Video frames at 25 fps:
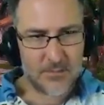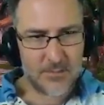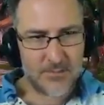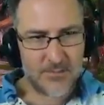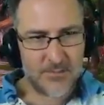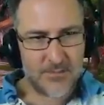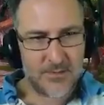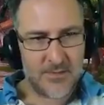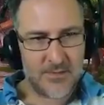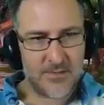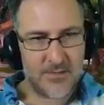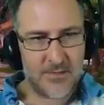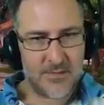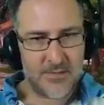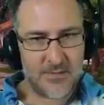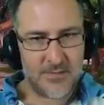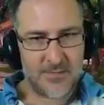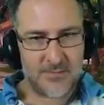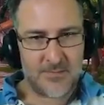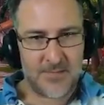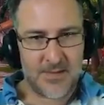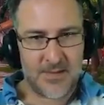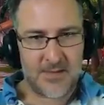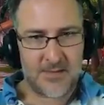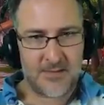The
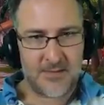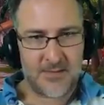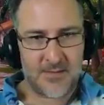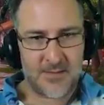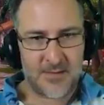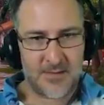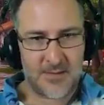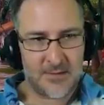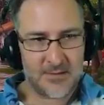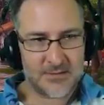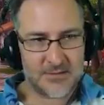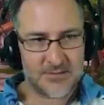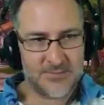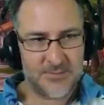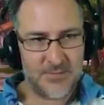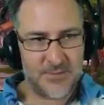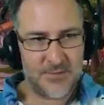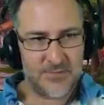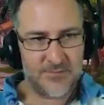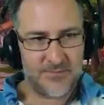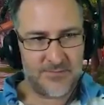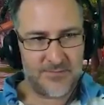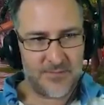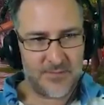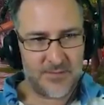man, it looks
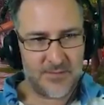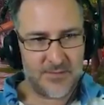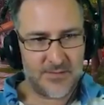beautiful